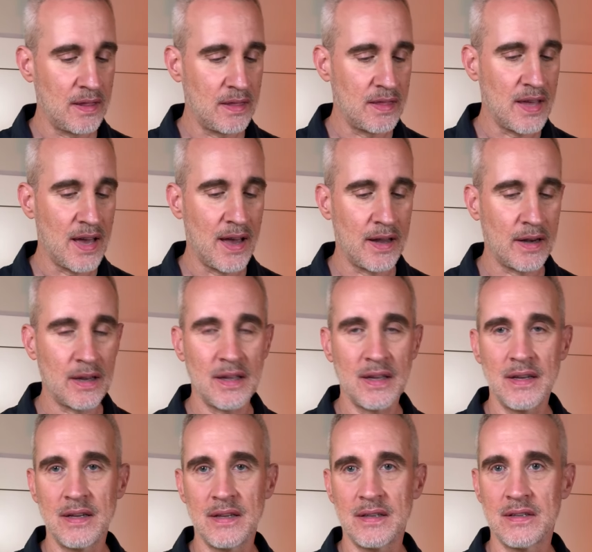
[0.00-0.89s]
that
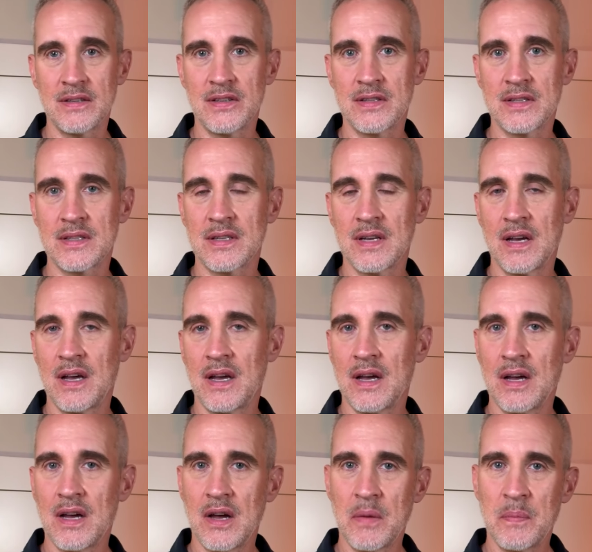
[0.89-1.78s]
is
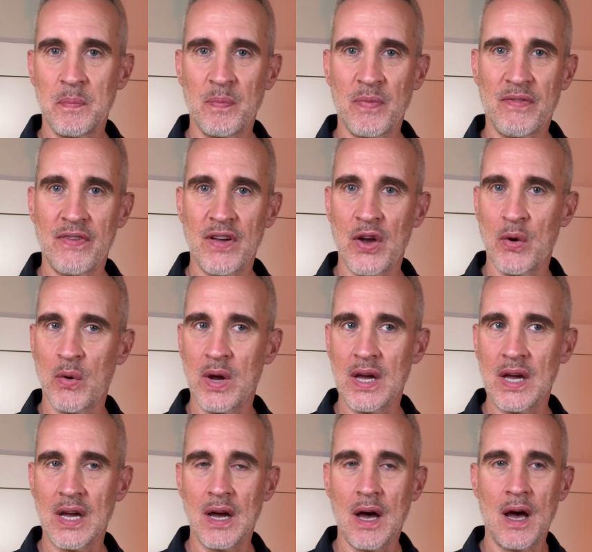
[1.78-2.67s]

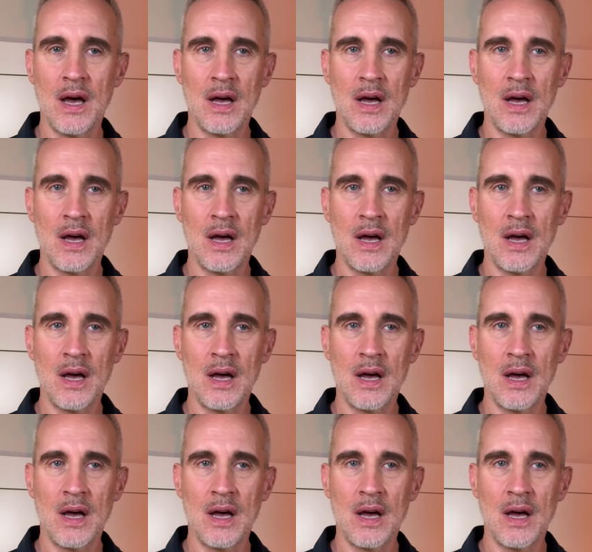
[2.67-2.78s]
very,